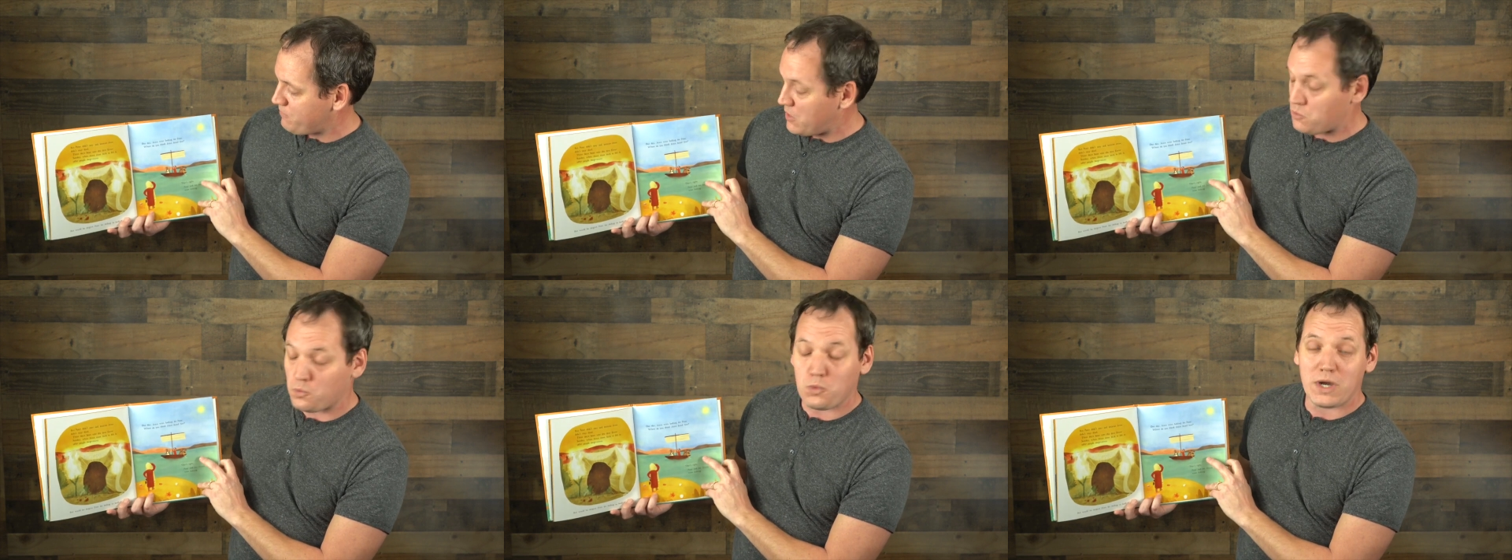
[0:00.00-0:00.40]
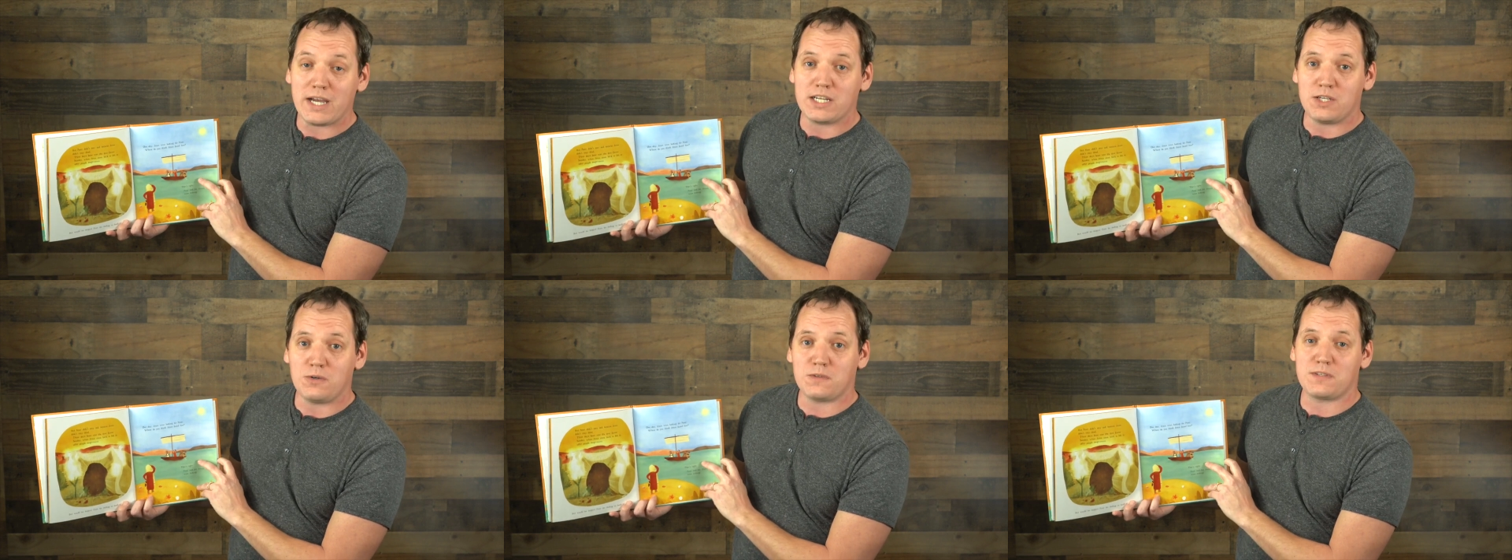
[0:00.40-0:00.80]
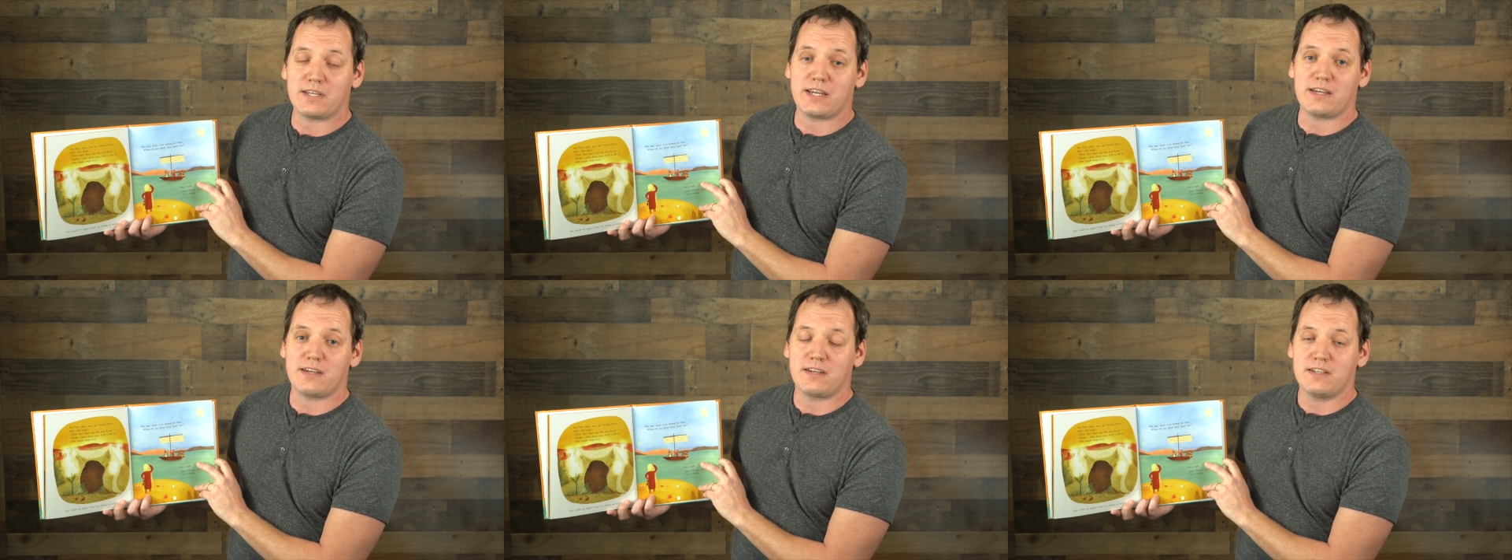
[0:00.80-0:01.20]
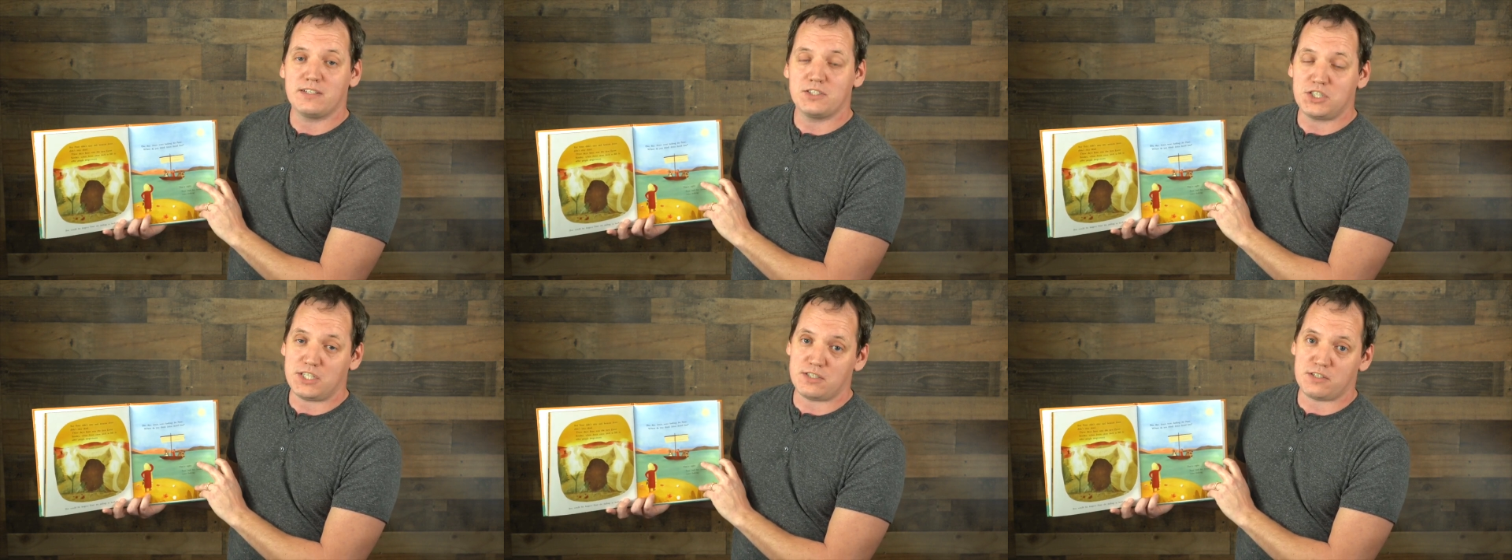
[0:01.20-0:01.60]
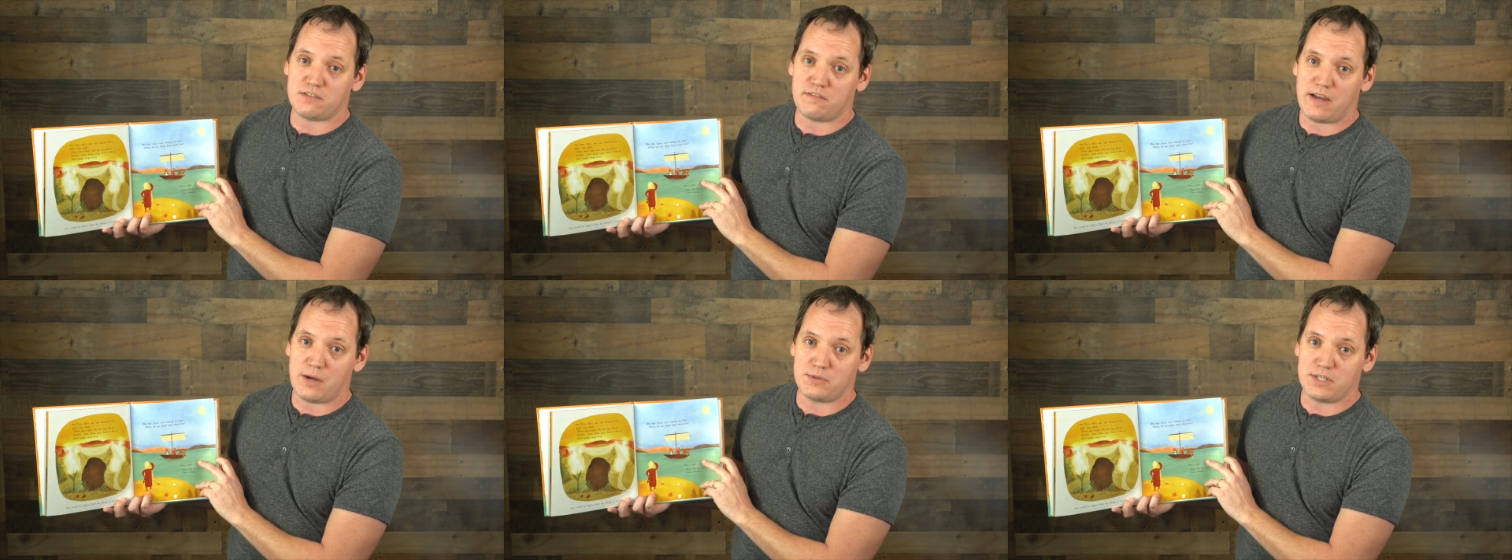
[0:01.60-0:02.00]
and where do you think Jesus
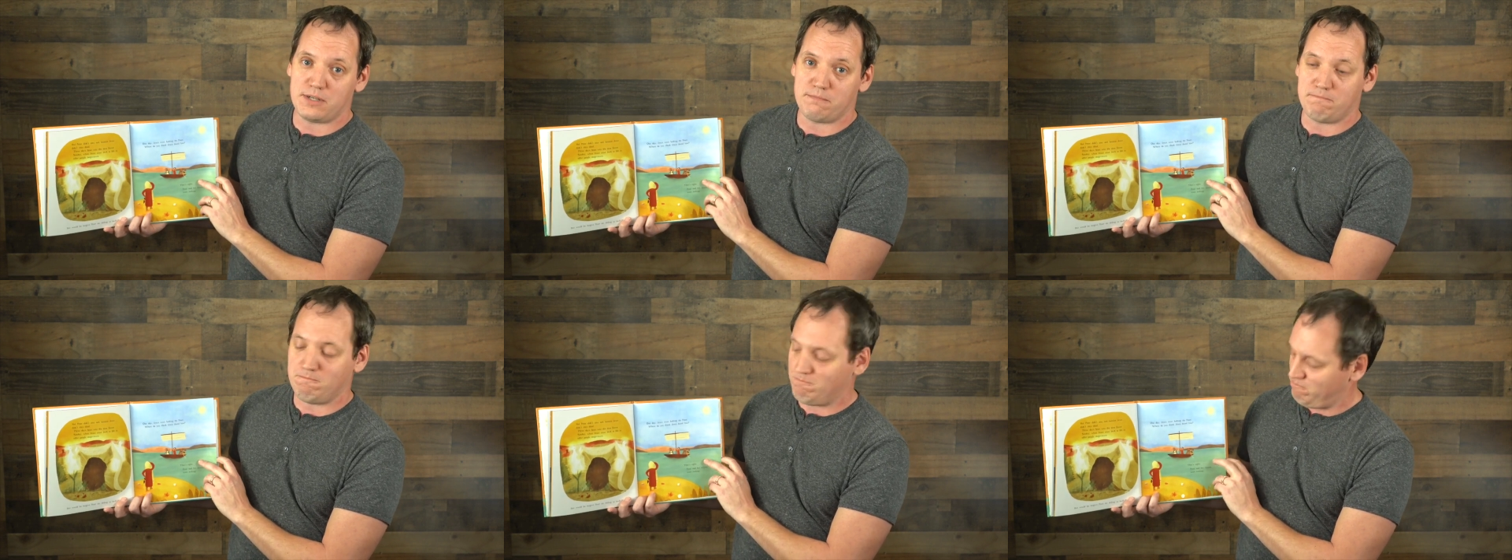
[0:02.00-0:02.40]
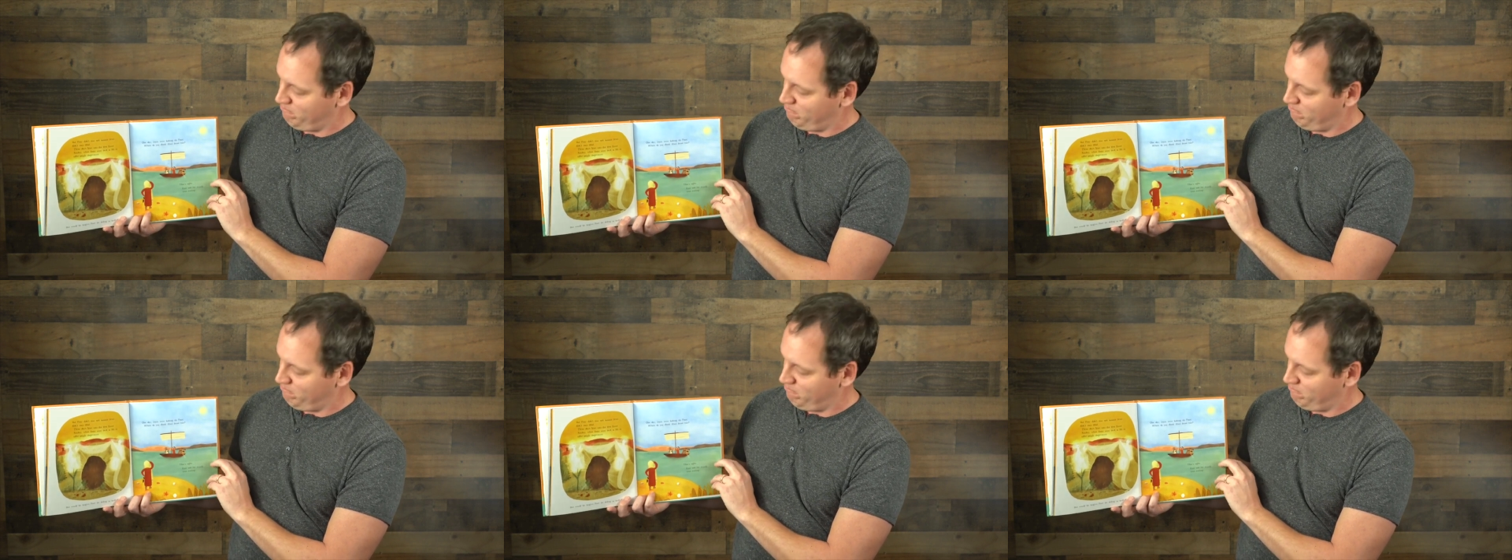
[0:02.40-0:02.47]
found him?